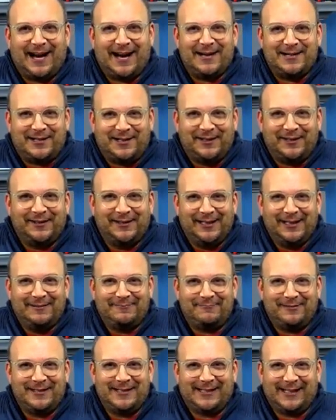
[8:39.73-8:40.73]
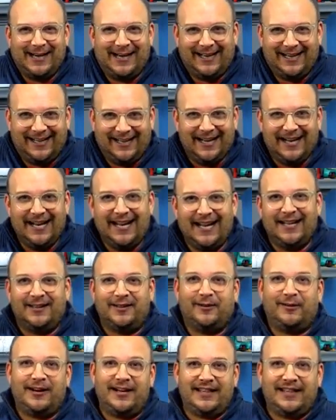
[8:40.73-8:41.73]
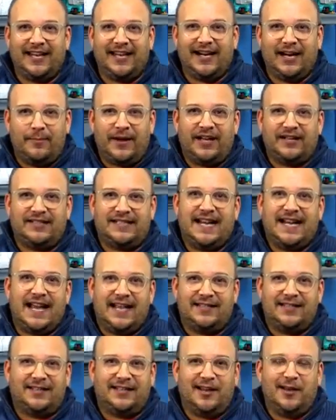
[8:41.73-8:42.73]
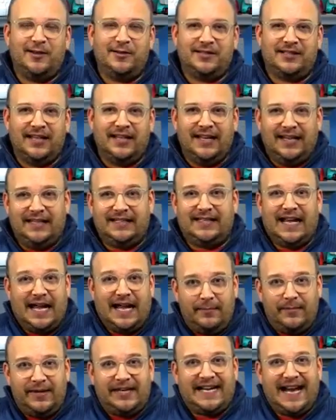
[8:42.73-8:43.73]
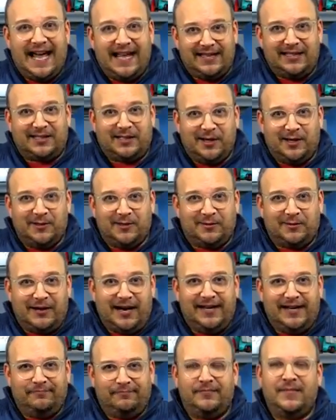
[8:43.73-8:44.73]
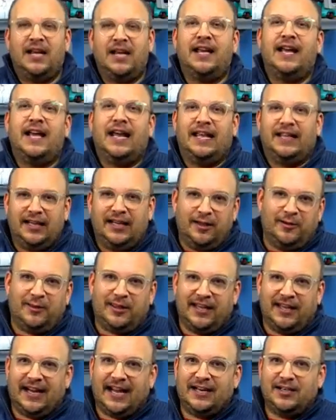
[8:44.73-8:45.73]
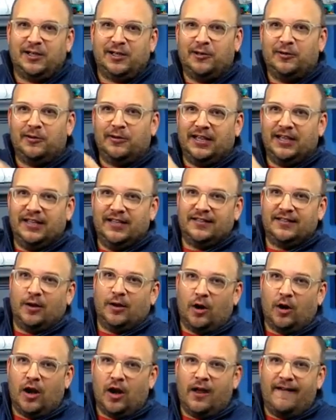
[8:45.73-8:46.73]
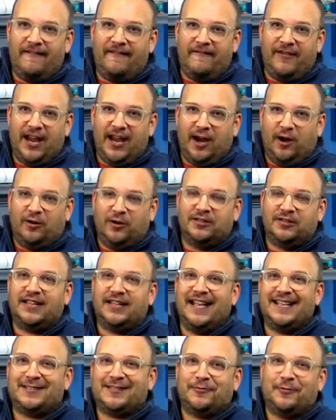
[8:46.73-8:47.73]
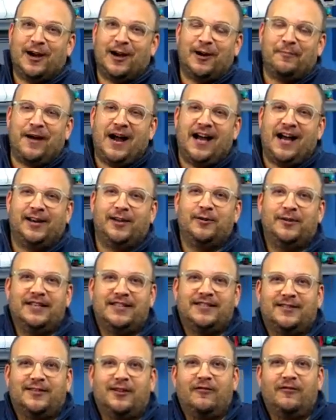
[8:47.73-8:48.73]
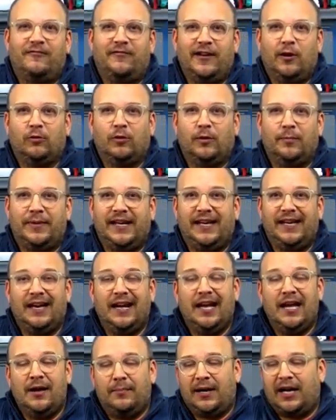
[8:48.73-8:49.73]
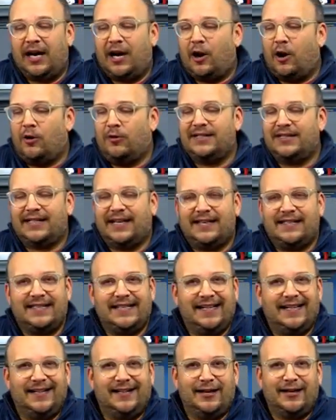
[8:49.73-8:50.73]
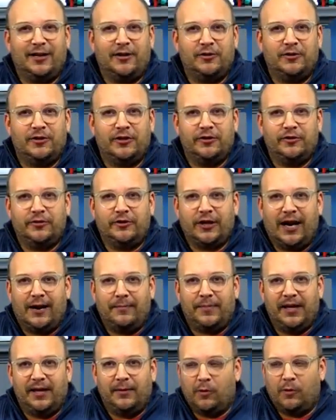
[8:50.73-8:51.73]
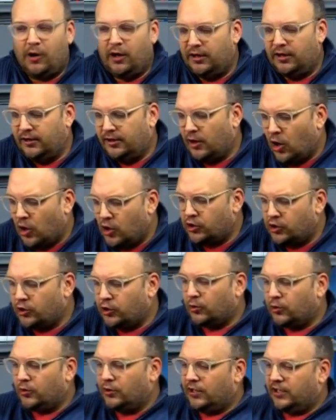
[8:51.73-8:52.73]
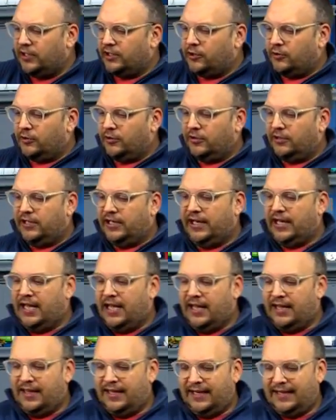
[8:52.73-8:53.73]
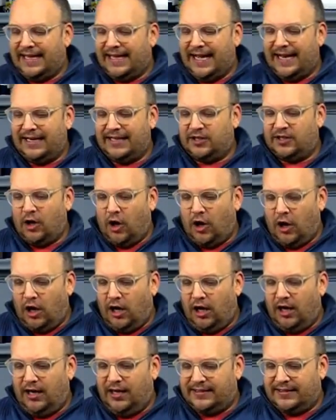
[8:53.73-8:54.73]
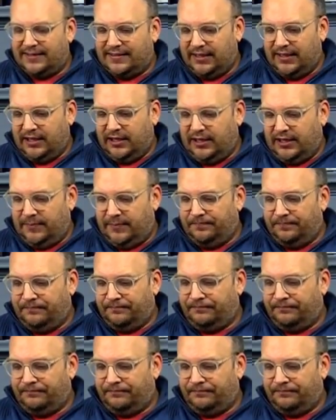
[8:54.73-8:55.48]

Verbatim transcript: I truly appreciate it. The great thing about Dad Sews is that I'm a dad that sews, right? And the other thing I do is fail. So that's why our motto is sew fail repeat. But I always like seeing another dude drop in, Martin. Truly, truly think that is awesome.